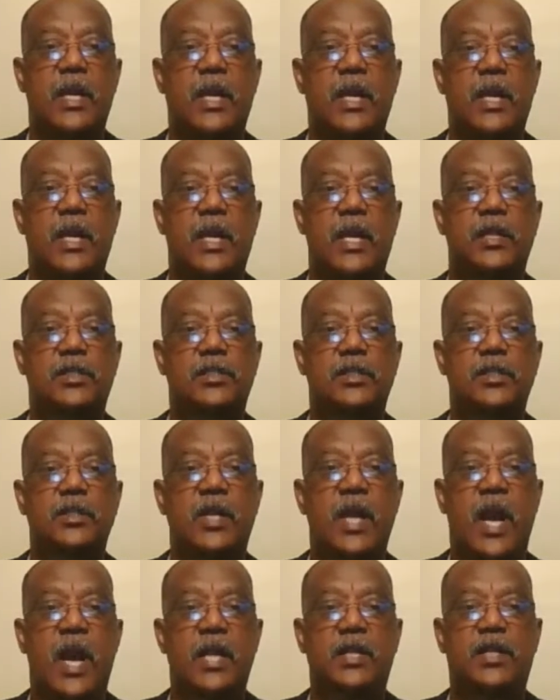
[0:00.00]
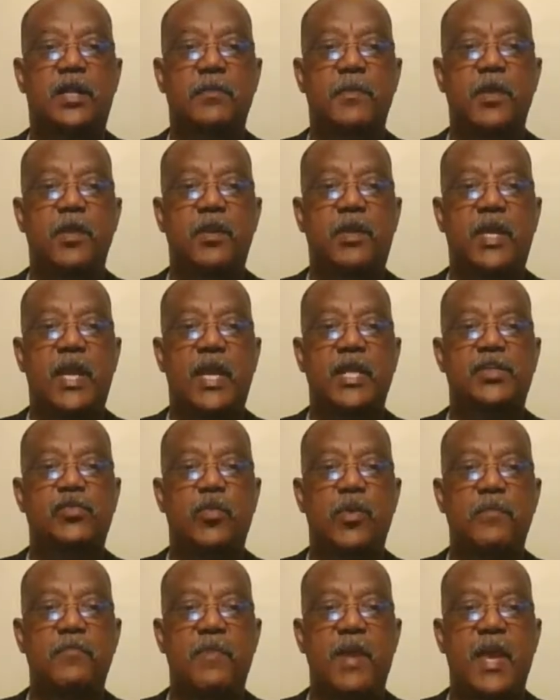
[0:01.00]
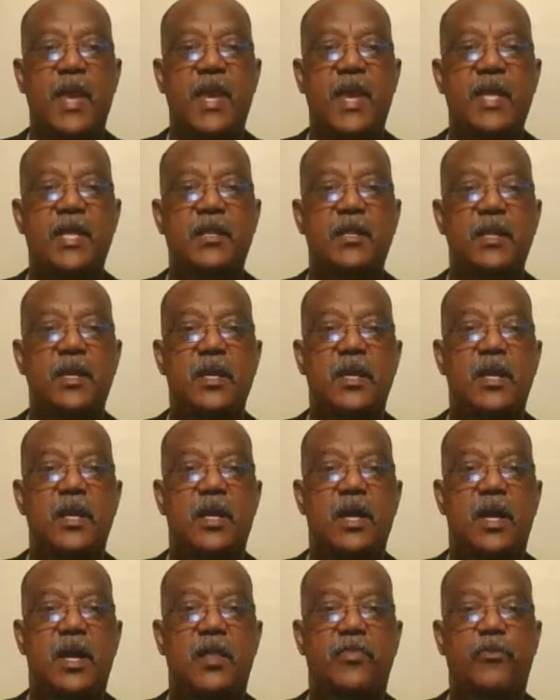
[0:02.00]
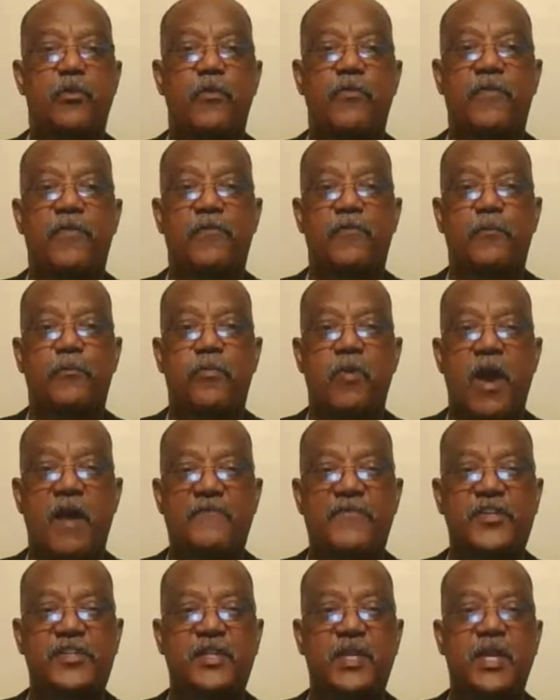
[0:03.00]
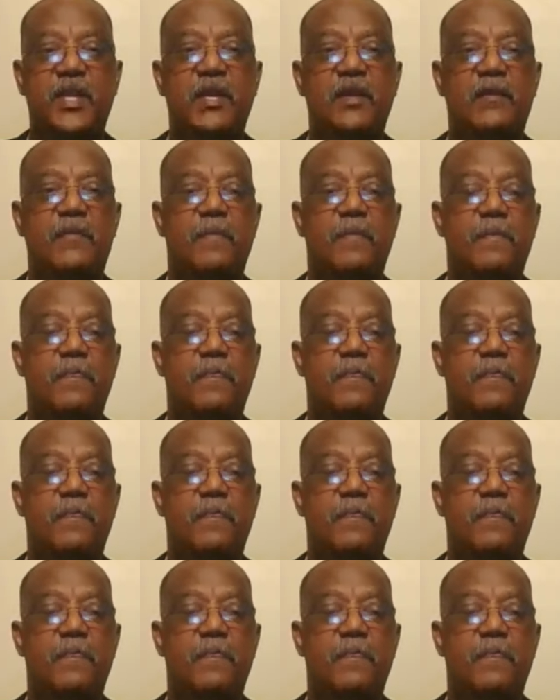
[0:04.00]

God communicates with man through prophecy,